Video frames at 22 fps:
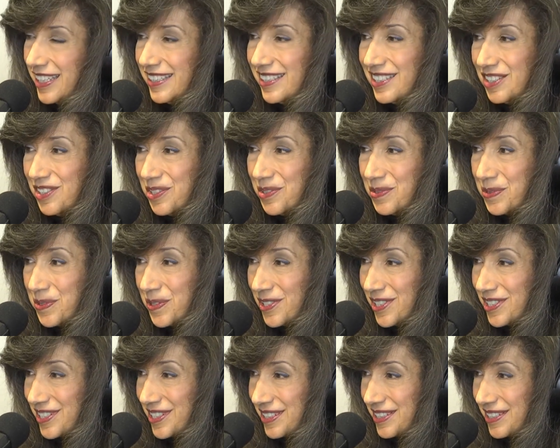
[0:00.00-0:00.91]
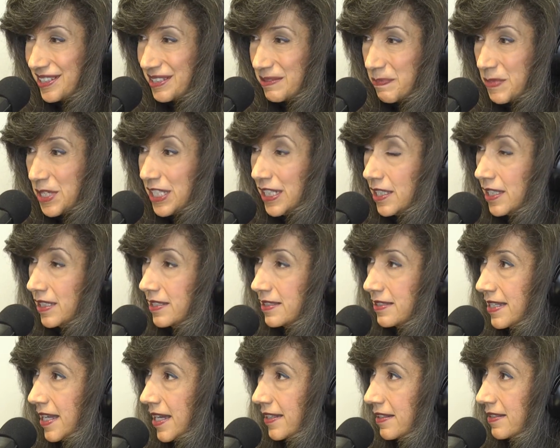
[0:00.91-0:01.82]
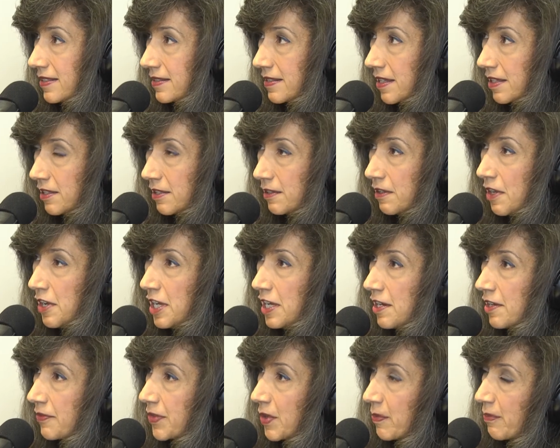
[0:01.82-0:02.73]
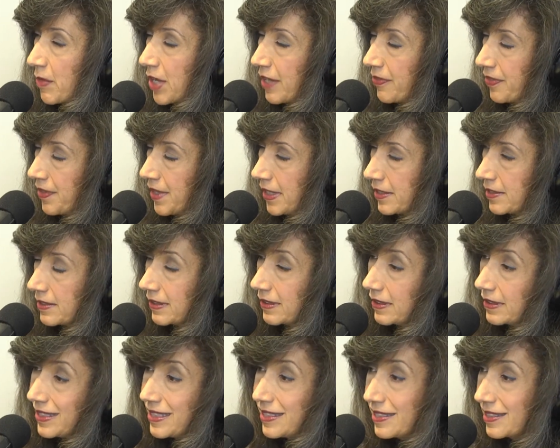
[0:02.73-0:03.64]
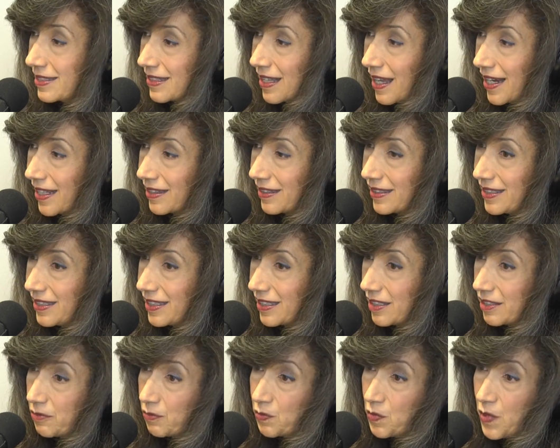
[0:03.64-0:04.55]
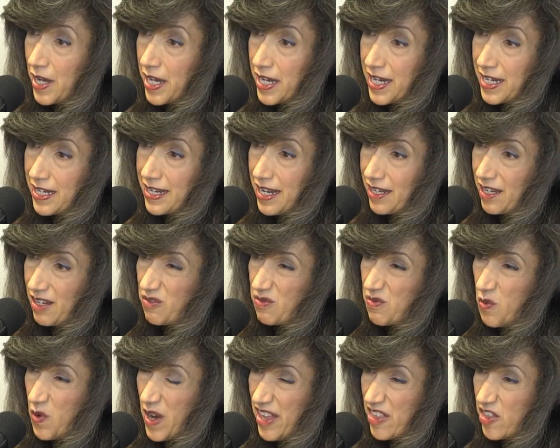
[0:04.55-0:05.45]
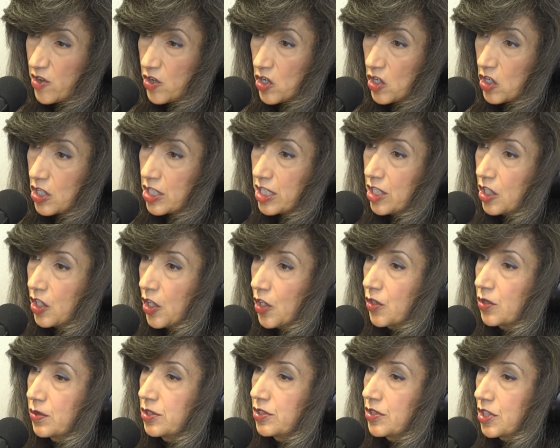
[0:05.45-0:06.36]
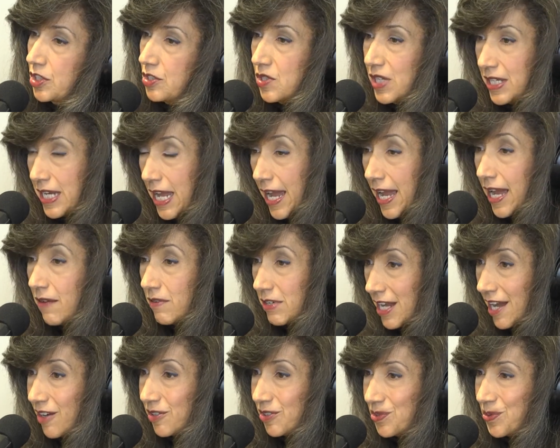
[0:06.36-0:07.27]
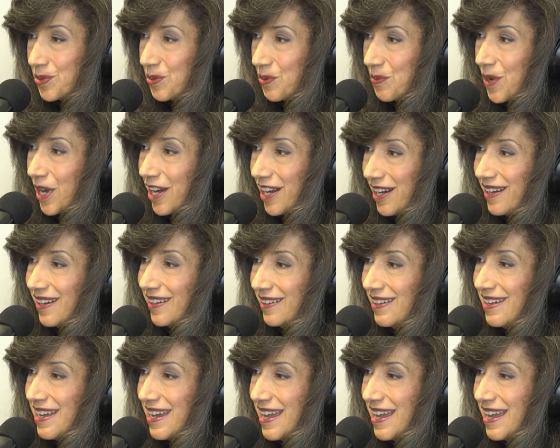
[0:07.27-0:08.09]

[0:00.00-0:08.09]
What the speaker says: It's gorgeous because that's the month that's least likely to rain, have weather, so you can have an outdoor wedding.